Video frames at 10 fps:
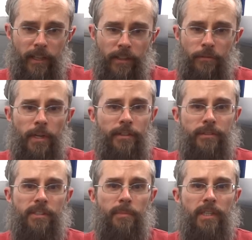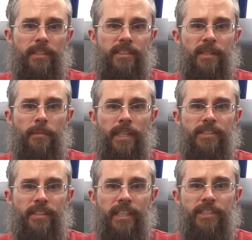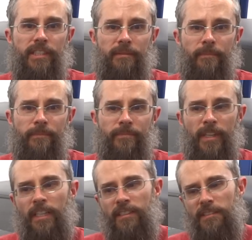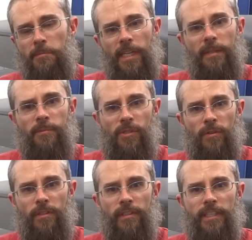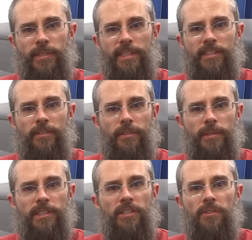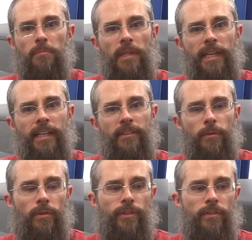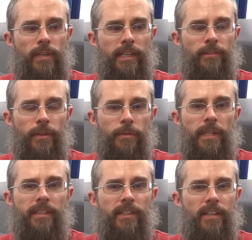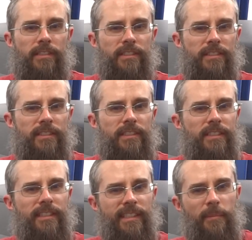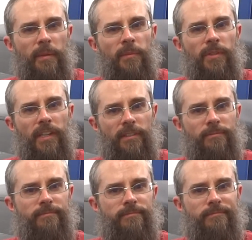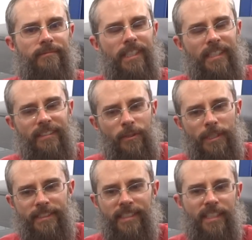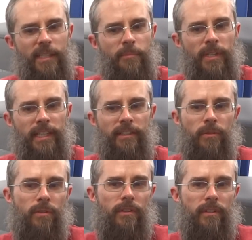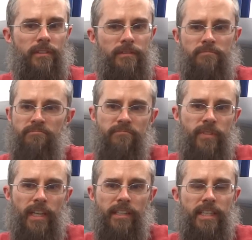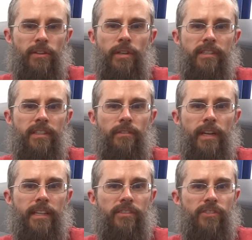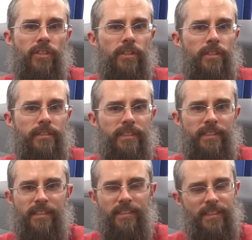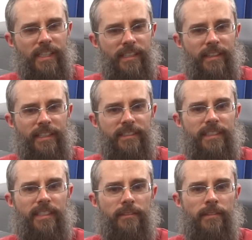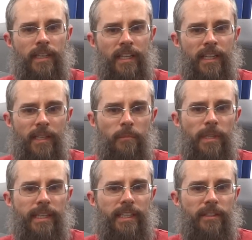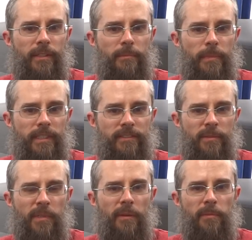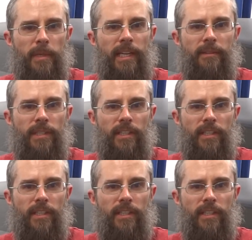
throttle response and modulation. Sometimes corner entries don't always go as planned, or you need to rotate the car just a little bit more. You didn't quite set it up right, or say a decreasing radius turn. There's a lot of things that can play into it, but sometimes being able to